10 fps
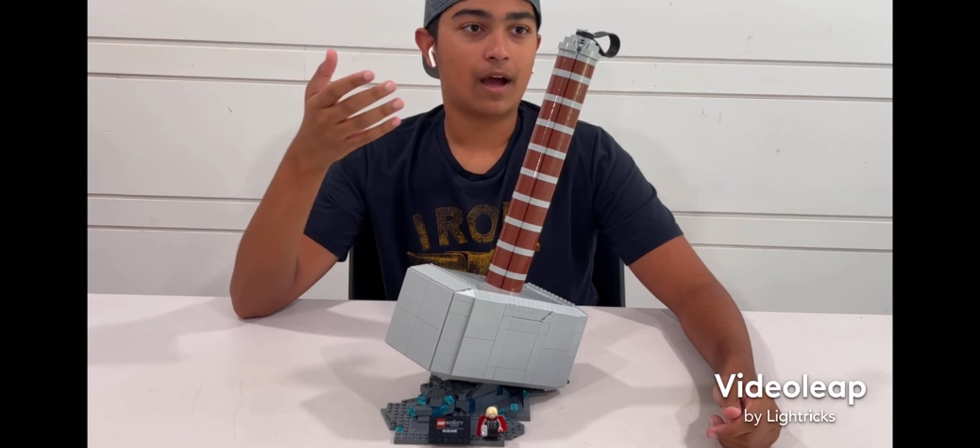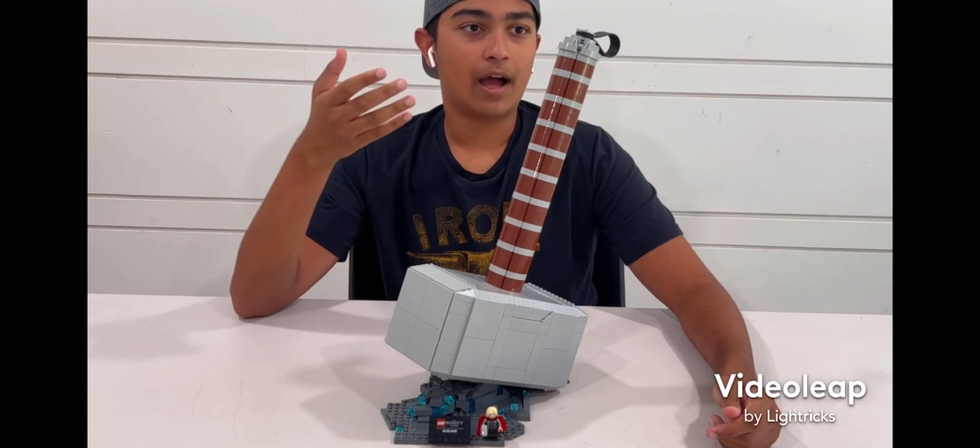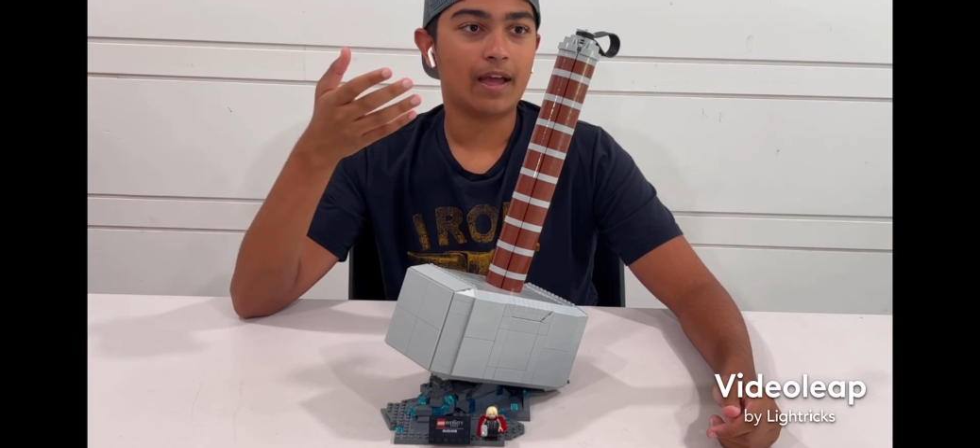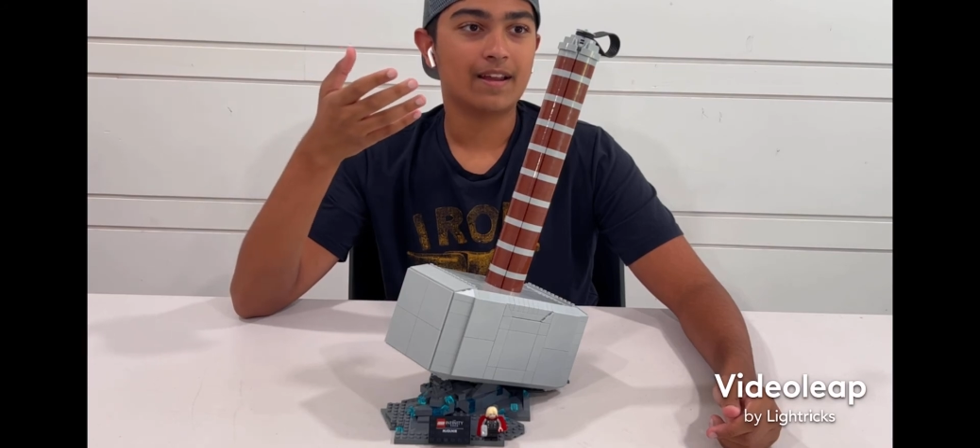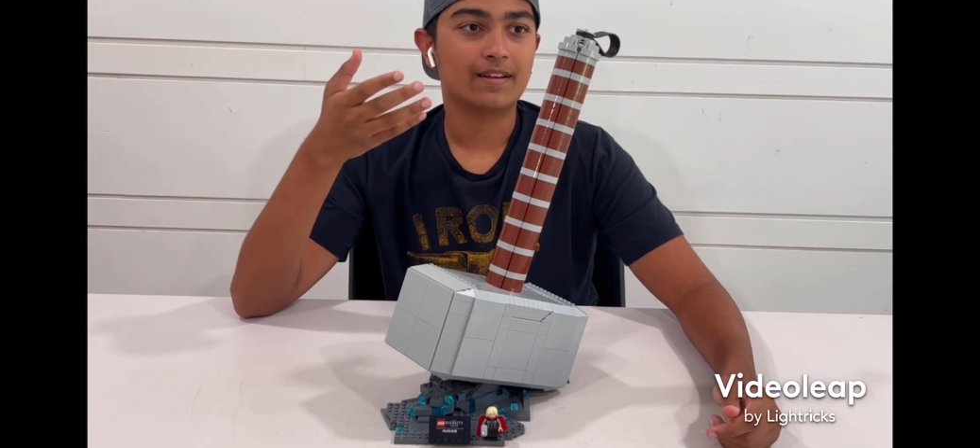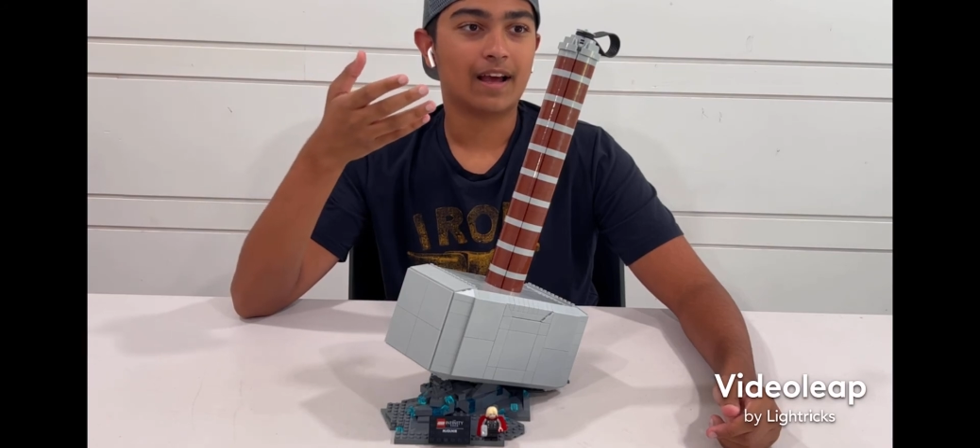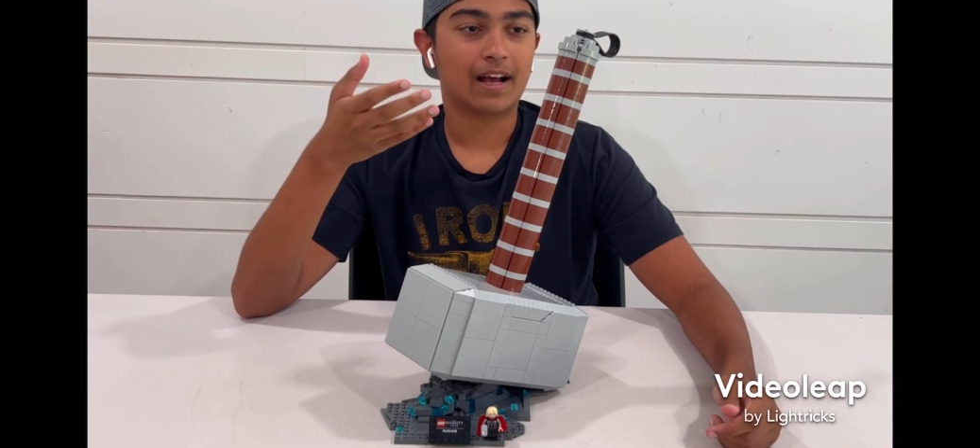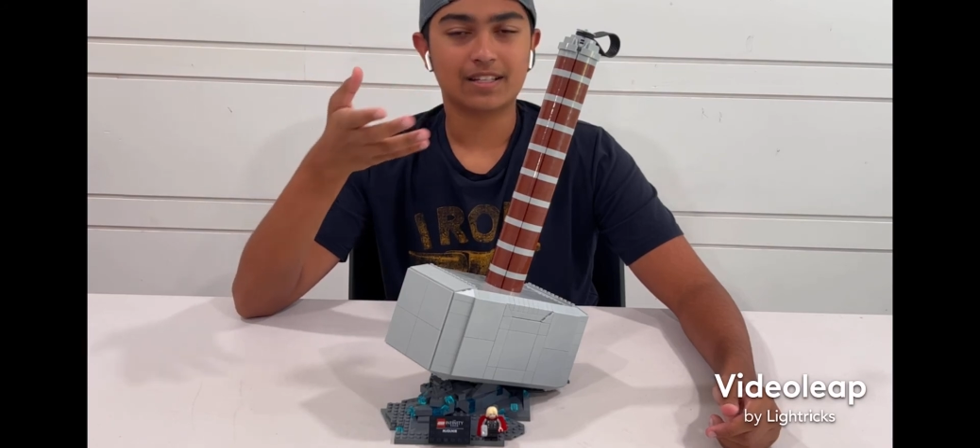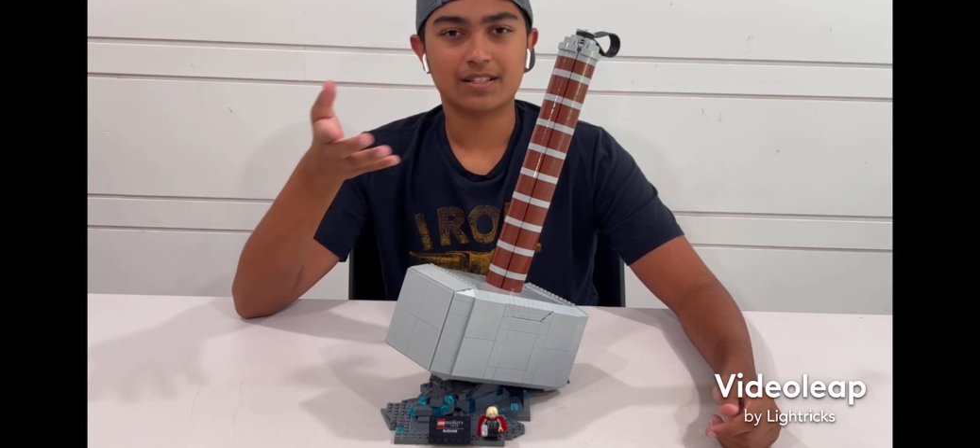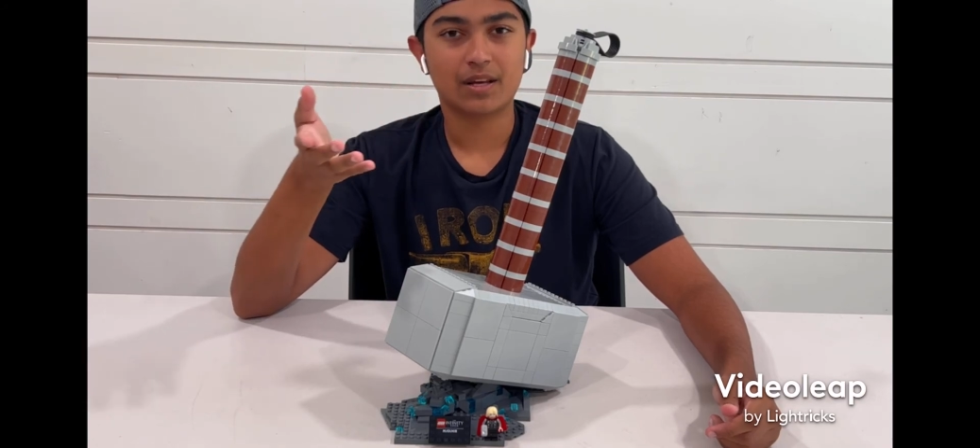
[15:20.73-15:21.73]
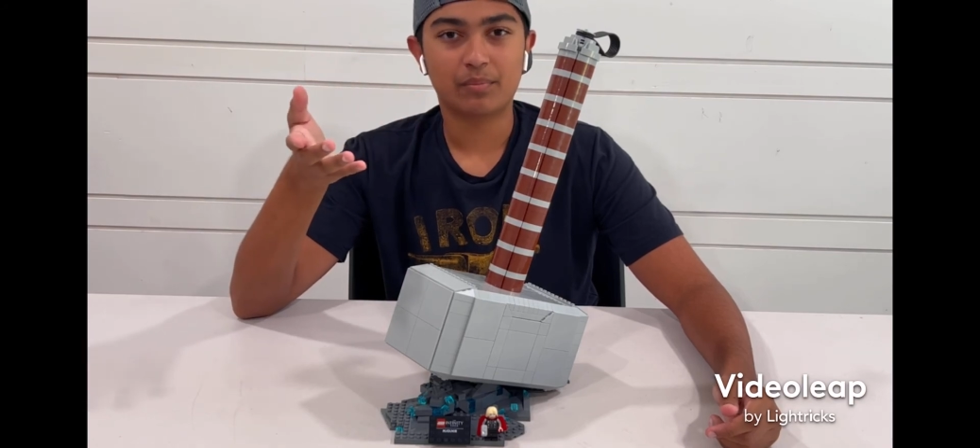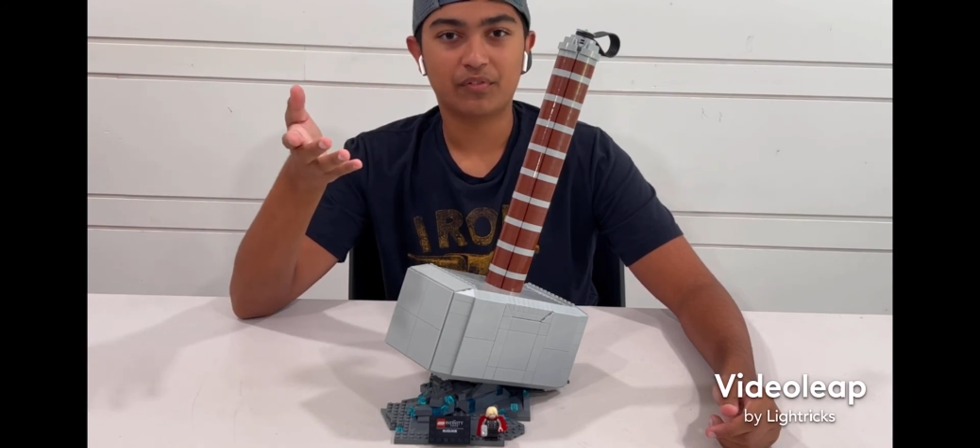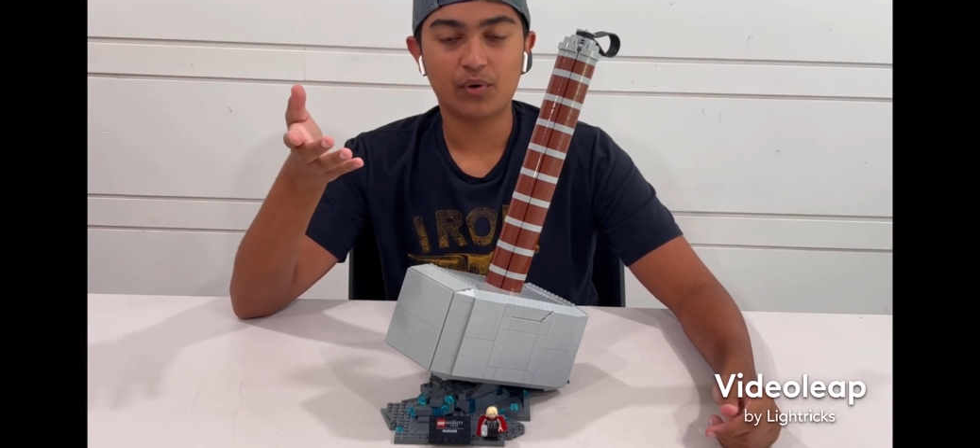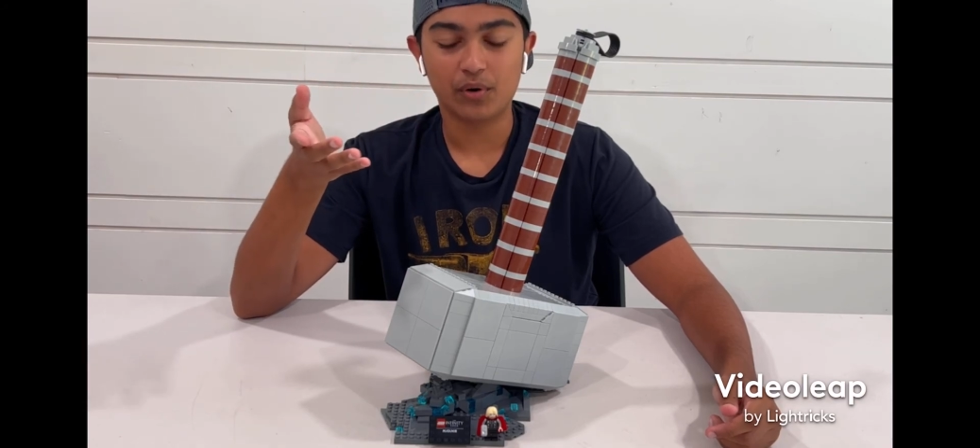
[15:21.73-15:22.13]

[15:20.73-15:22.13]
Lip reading: And as I said before,